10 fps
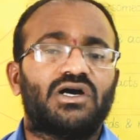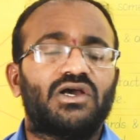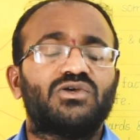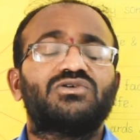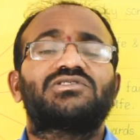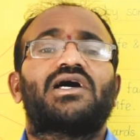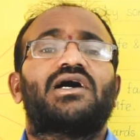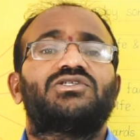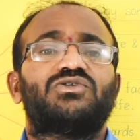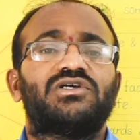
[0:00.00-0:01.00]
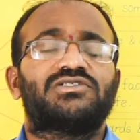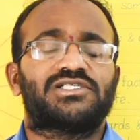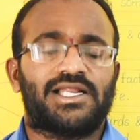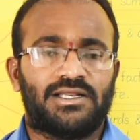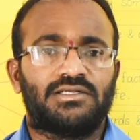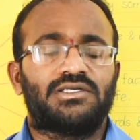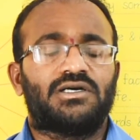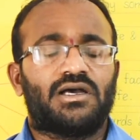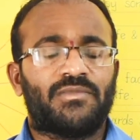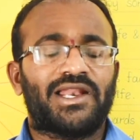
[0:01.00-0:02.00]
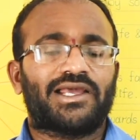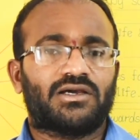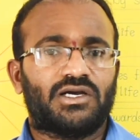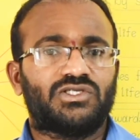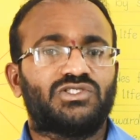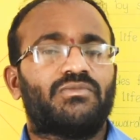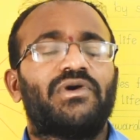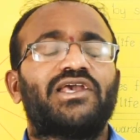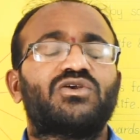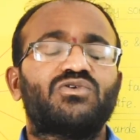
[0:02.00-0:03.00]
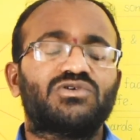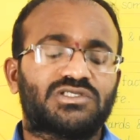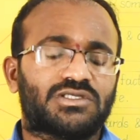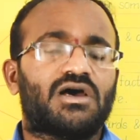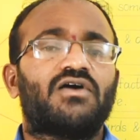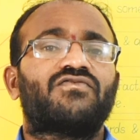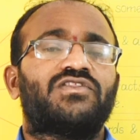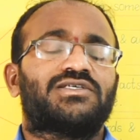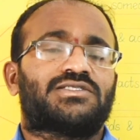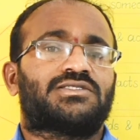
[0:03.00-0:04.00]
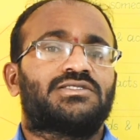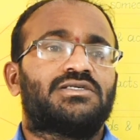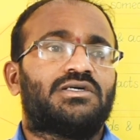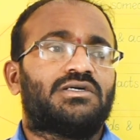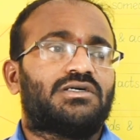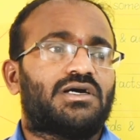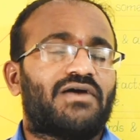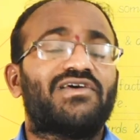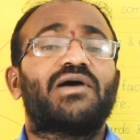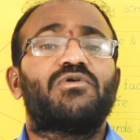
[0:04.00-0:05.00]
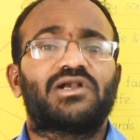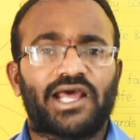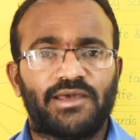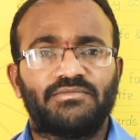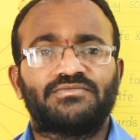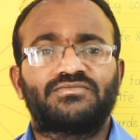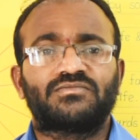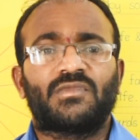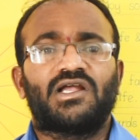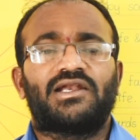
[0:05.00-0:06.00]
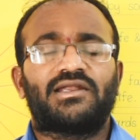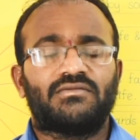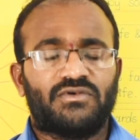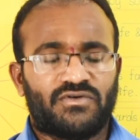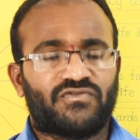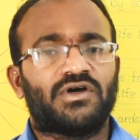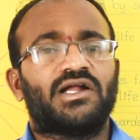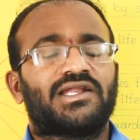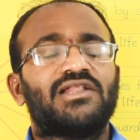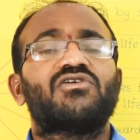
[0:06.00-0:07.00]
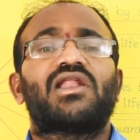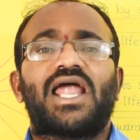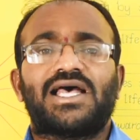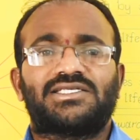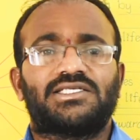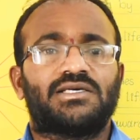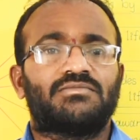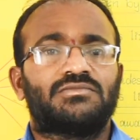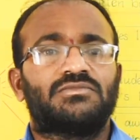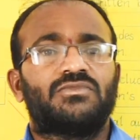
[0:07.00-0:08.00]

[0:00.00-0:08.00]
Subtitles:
use the judicial, I mean like make use of this available time till your last exam.